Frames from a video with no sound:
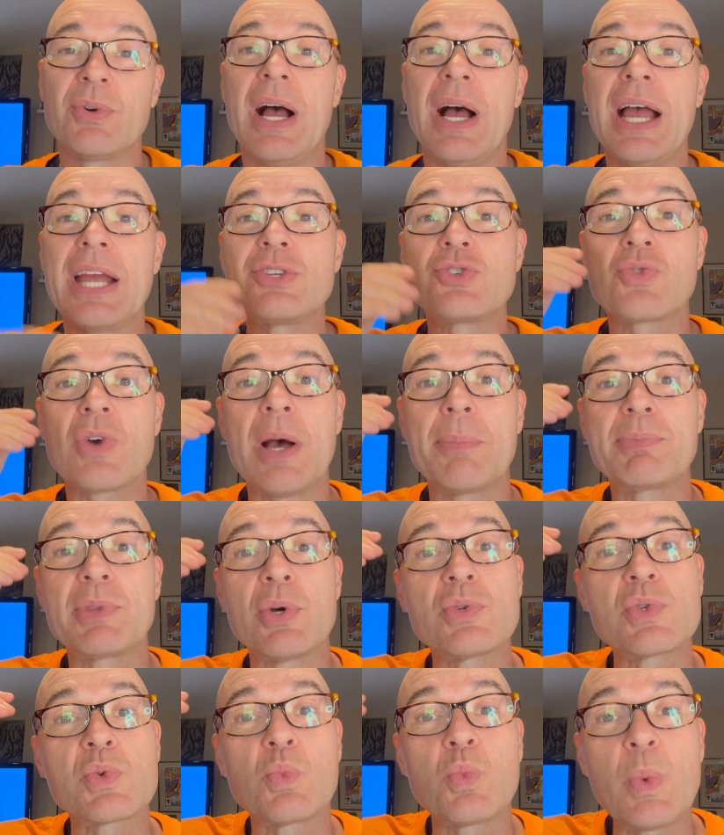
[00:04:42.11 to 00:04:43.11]
I drop
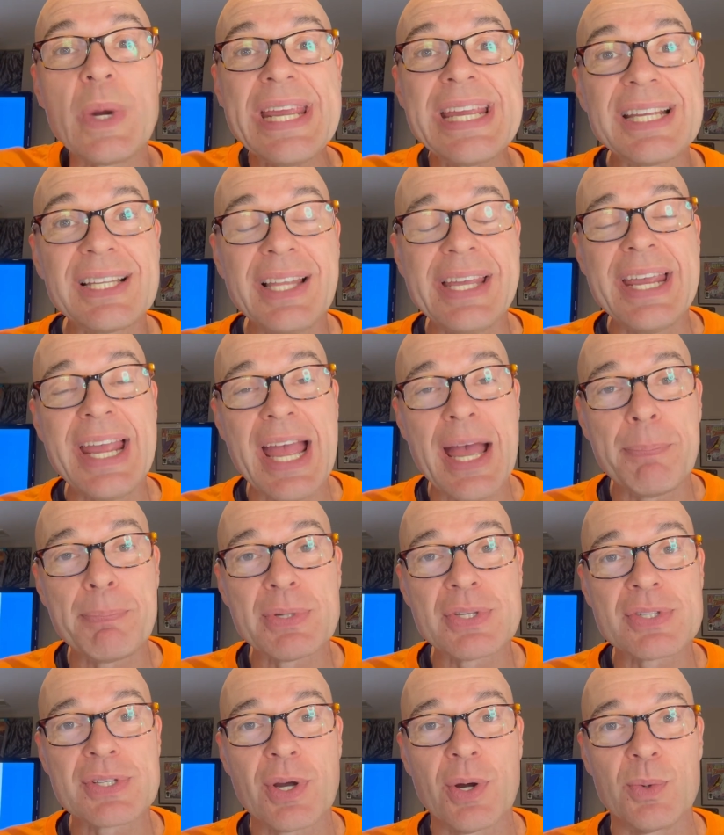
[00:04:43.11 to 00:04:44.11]
those weekly
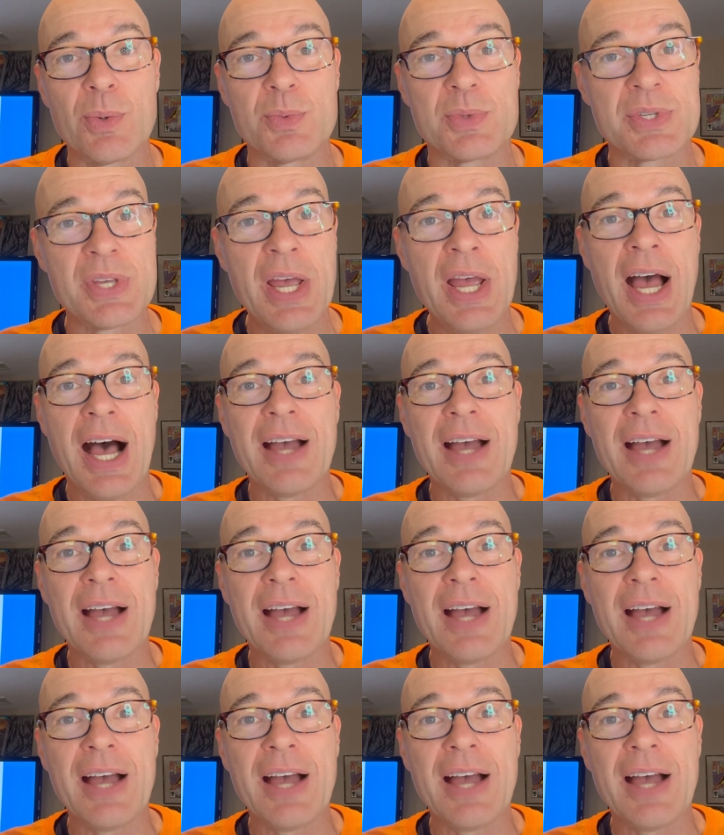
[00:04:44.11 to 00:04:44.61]
episodes.